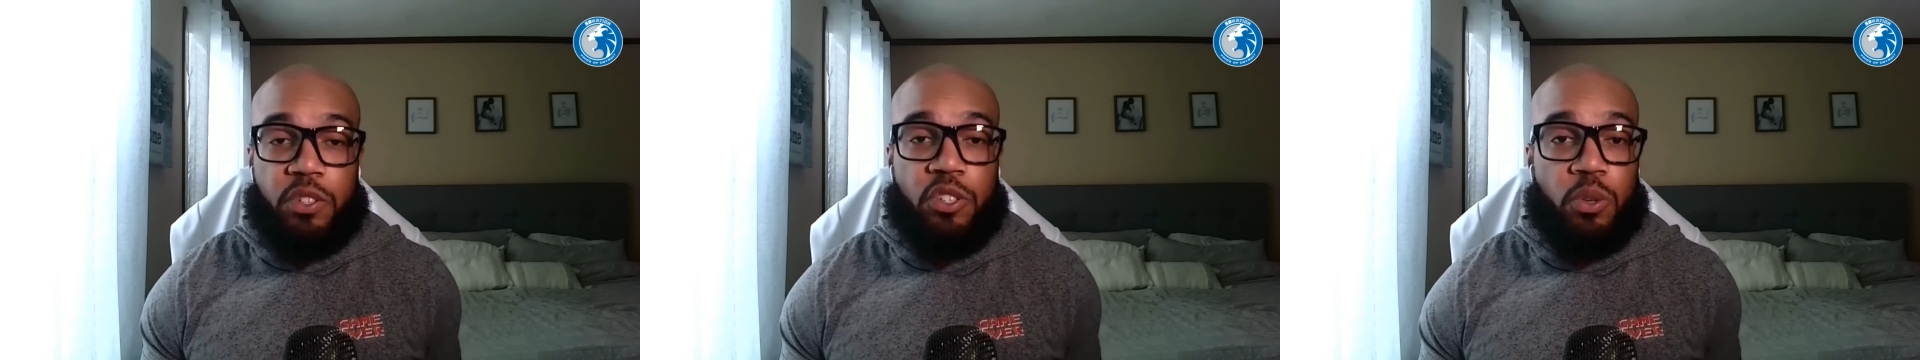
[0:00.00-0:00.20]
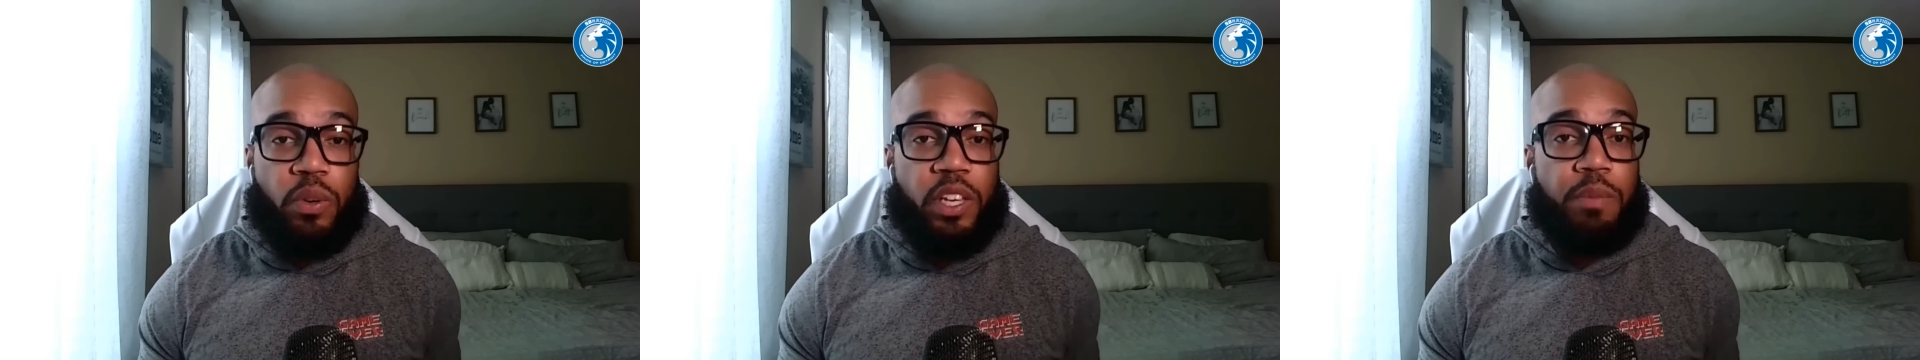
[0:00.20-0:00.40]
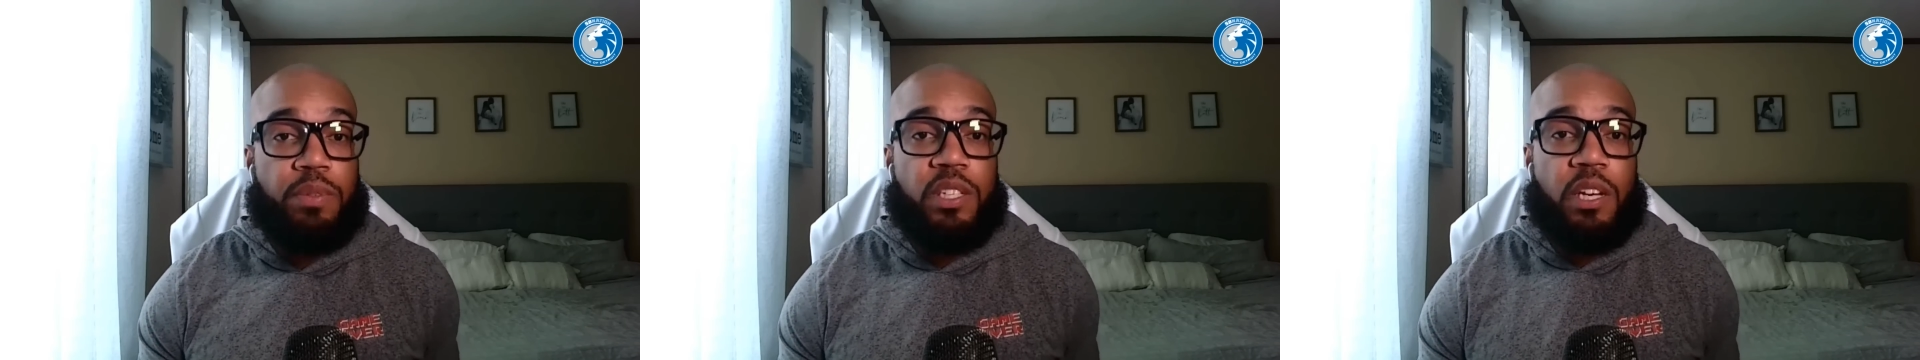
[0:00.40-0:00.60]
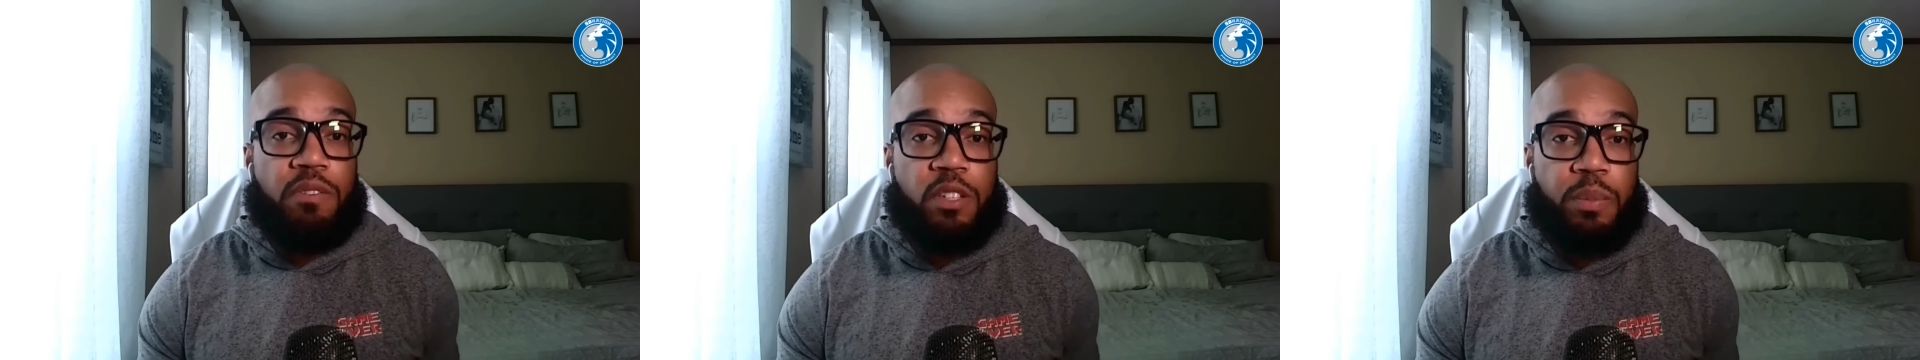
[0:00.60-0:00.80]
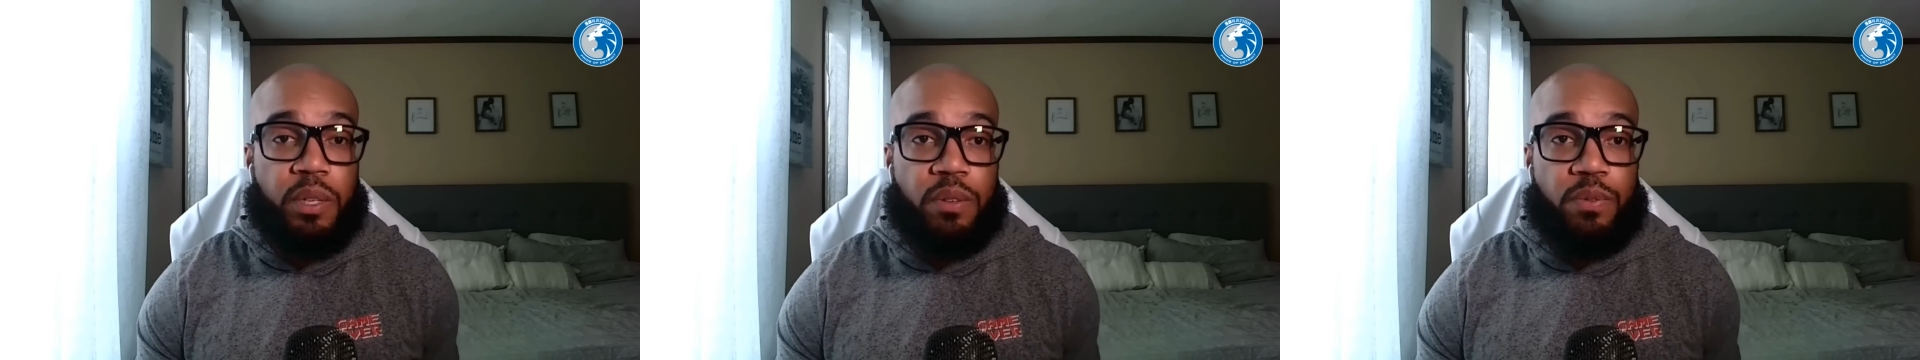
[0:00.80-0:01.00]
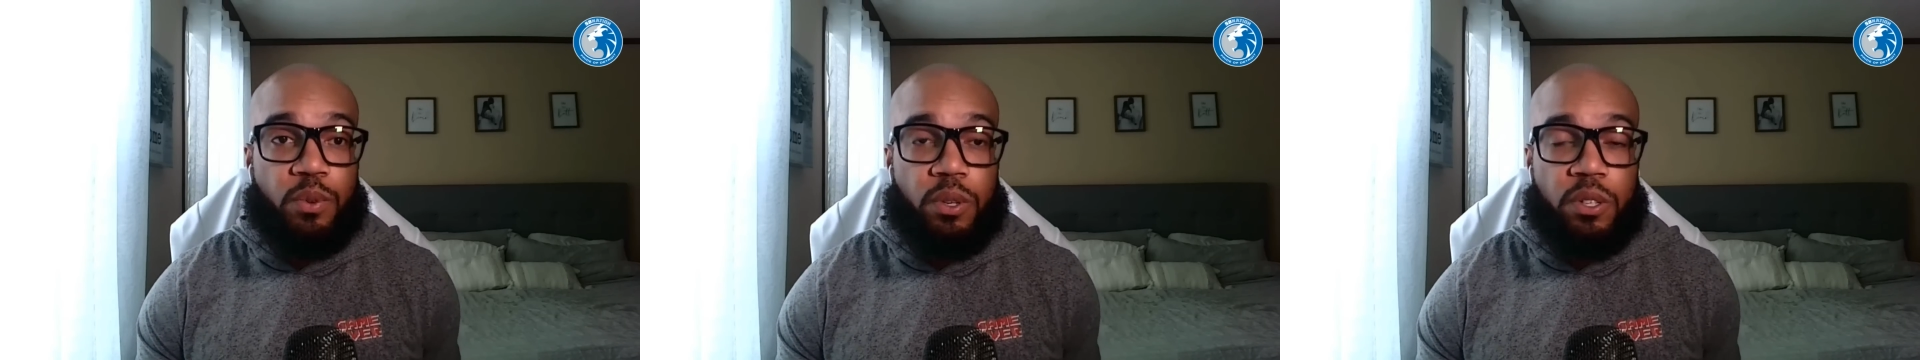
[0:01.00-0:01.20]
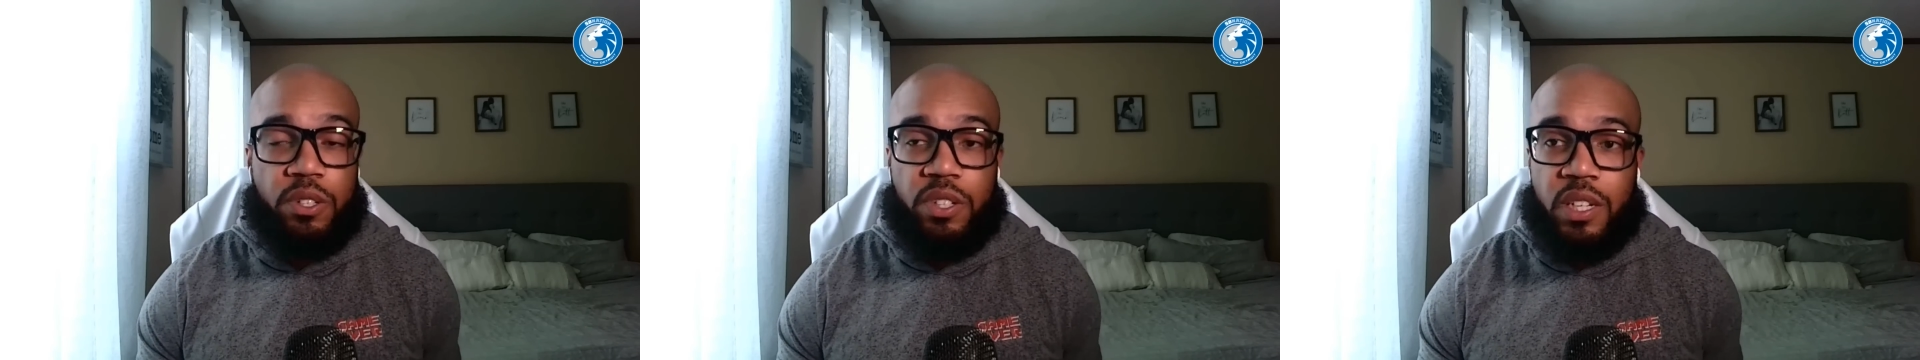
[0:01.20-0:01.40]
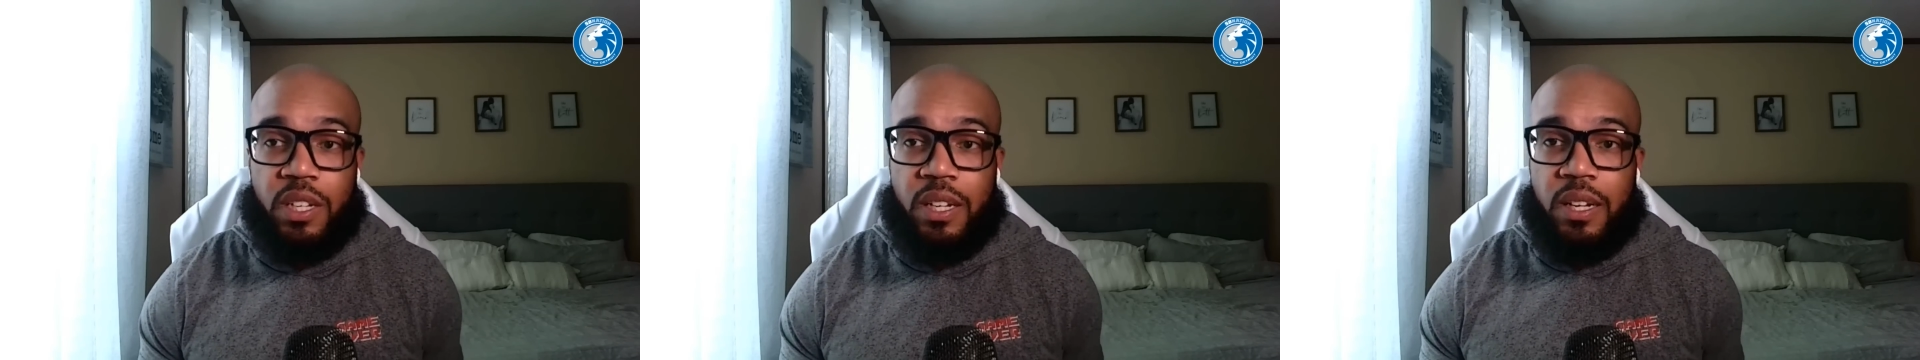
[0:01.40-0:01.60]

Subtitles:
and showing himself to be a force,